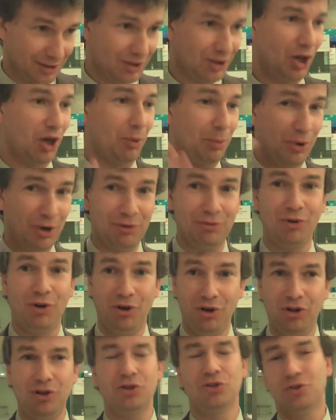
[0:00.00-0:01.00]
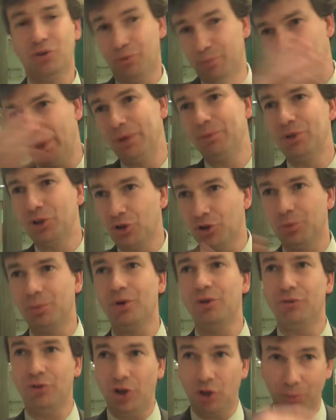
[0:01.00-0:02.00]
above all, maybe not
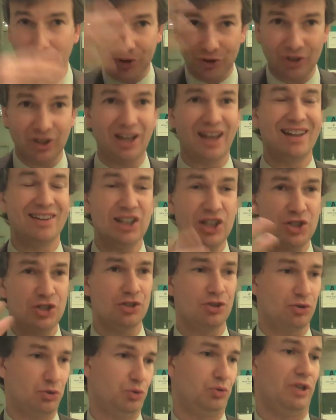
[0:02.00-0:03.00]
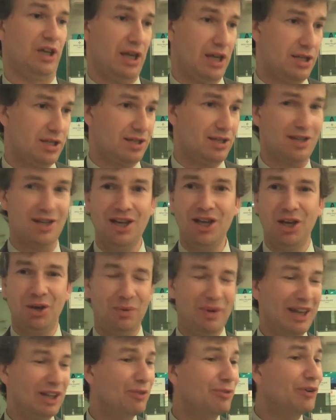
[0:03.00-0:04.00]
above all, but in addition to this,
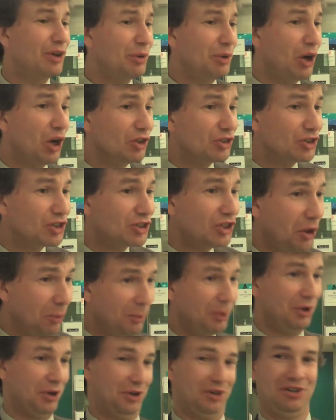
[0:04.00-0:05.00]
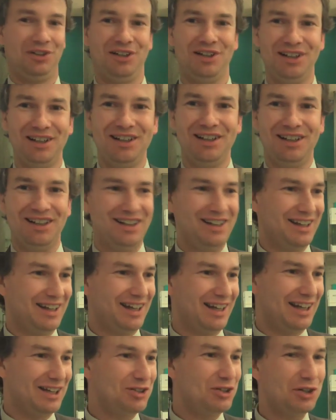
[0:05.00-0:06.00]
we had a very hot summer
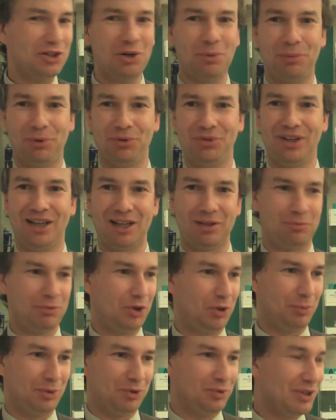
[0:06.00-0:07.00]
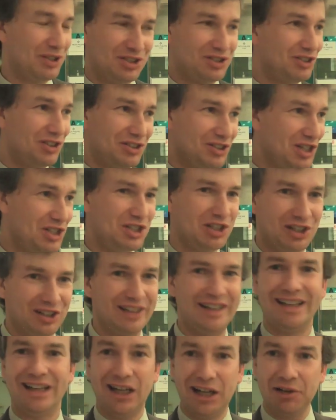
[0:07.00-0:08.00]
in Europe on that moment, which is
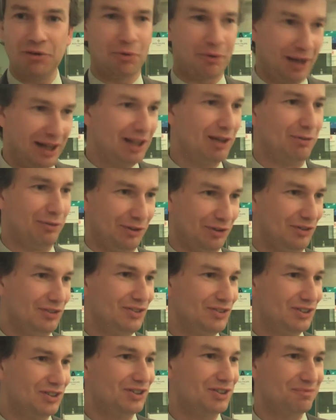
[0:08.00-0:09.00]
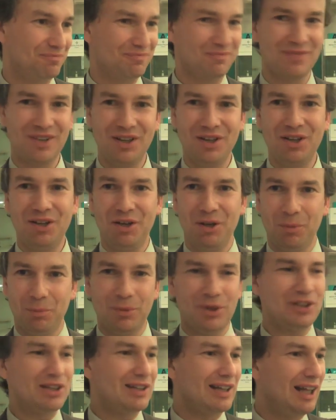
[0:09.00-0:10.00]
statistically irrelevant,
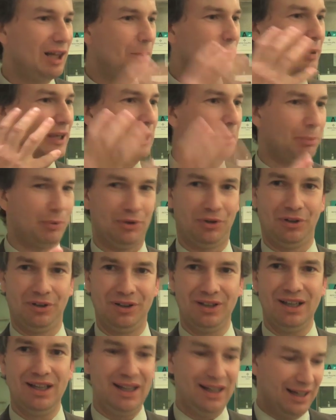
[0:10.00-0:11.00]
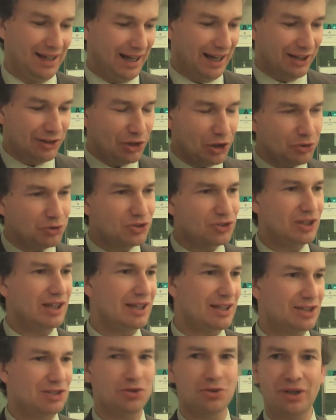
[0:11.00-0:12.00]
but it helped people. And those
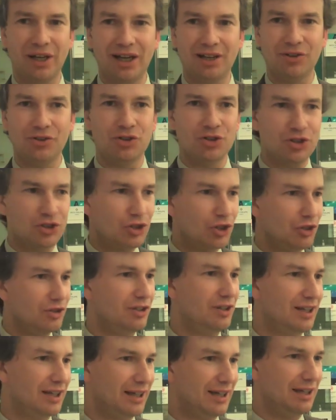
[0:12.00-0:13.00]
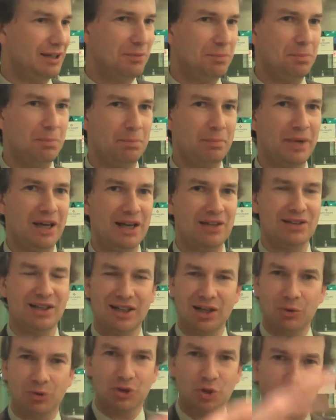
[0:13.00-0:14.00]
things together suddenly made that
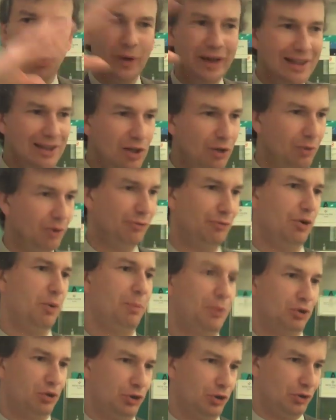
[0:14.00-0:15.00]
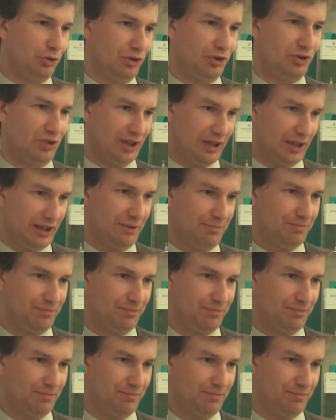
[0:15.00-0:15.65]
there was a window of opportunity